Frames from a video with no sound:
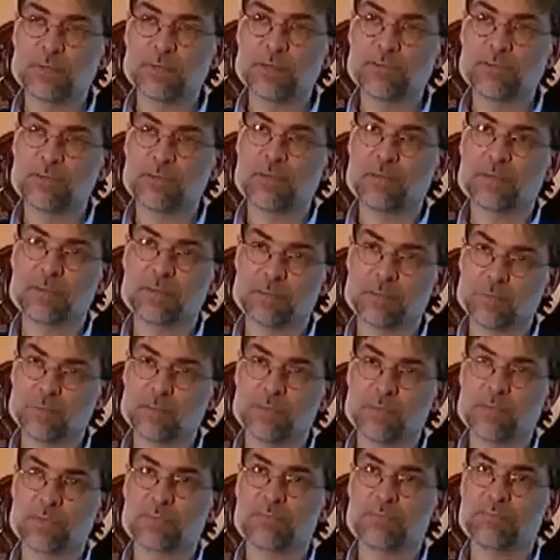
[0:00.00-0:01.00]
given that this
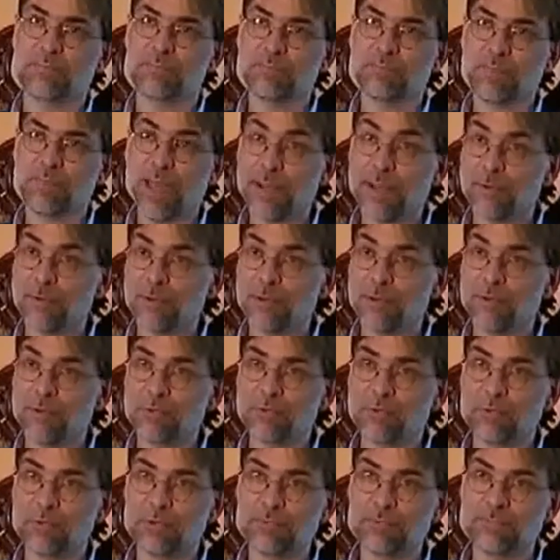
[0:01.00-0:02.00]
was an
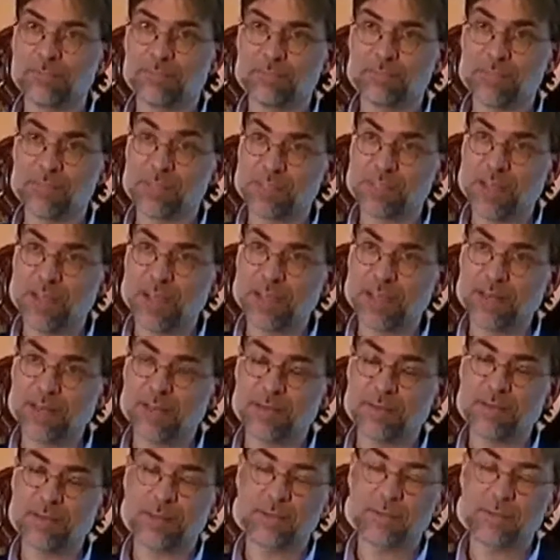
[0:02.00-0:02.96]
agricultural society at